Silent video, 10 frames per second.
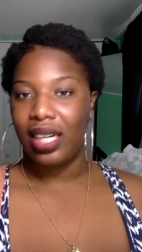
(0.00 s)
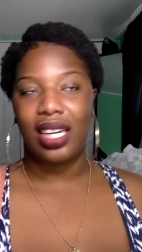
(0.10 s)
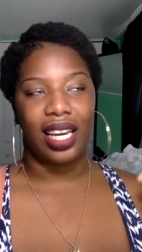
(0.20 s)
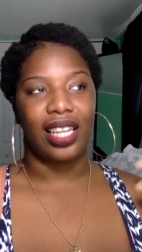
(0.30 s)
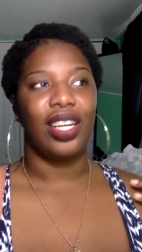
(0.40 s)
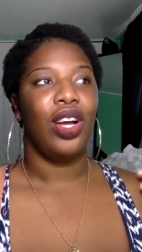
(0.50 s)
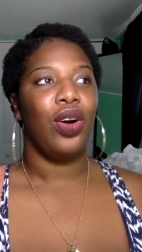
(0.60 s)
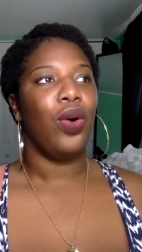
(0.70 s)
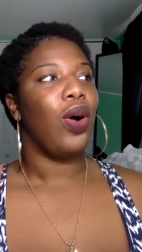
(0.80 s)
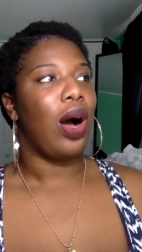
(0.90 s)
again,
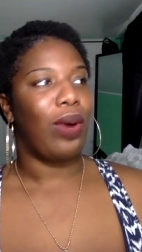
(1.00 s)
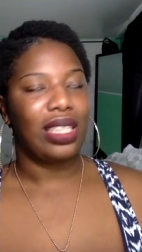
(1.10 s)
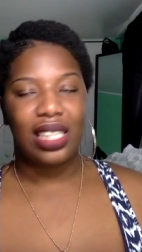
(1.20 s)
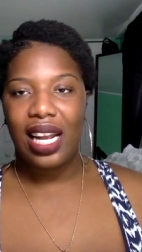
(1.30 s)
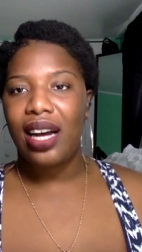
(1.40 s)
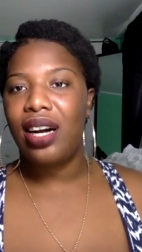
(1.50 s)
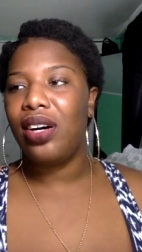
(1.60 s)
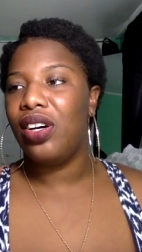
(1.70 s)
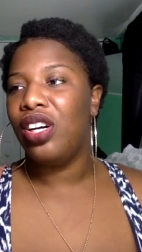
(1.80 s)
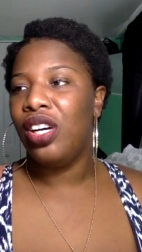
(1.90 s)
I washed it
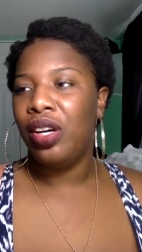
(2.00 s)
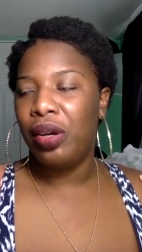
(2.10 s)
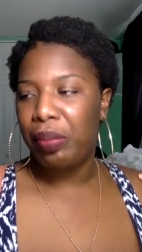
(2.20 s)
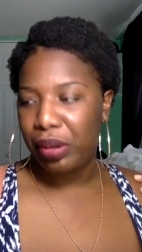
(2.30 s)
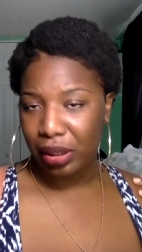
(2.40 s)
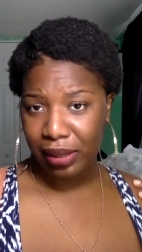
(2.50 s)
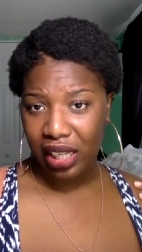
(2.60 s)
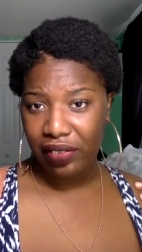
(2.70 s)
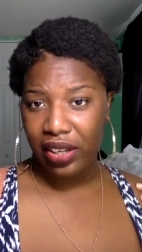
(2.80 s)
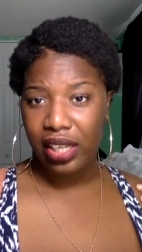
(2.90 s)
out, put some
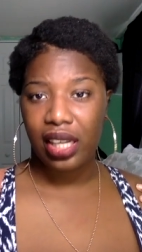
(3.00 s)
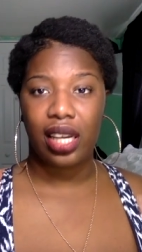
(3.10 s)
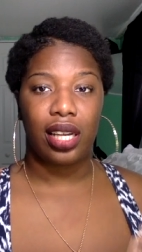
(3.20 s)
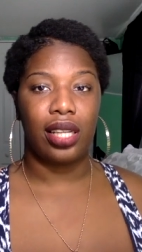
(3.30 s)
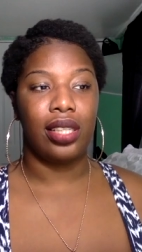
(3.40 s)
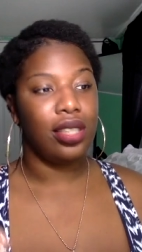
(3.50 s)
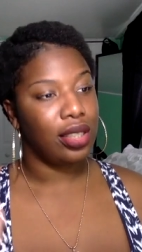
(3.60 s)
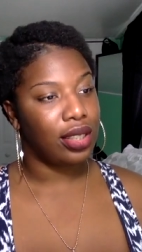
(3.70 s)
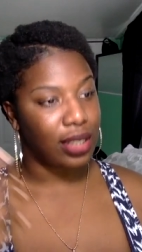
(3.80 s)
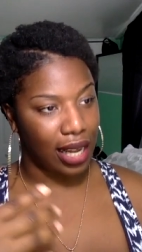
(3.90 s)
leave-in in,
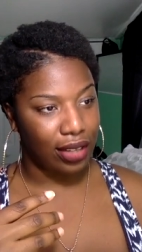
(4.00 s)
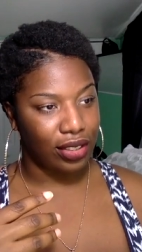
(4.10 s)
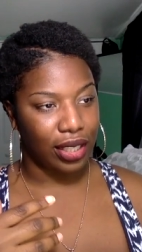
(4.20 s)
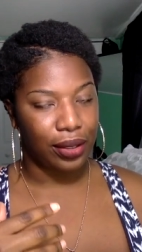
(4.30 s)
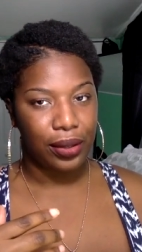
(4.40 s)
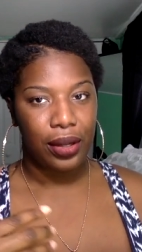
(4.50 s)
styled it.